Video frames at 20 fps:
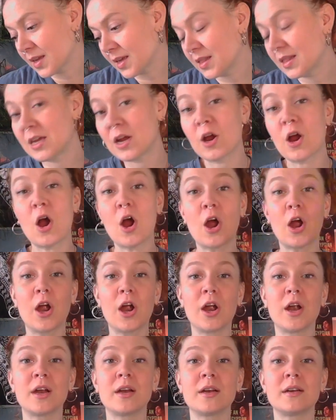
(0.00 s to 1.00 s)
there
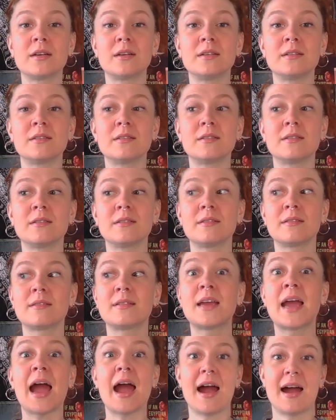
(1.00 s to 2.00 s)
are
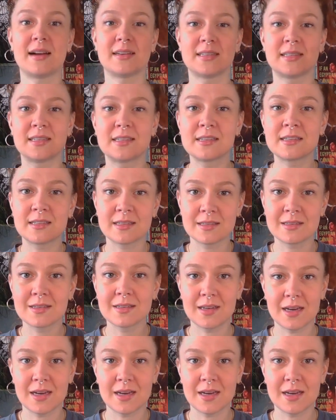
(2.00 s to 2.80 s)
castes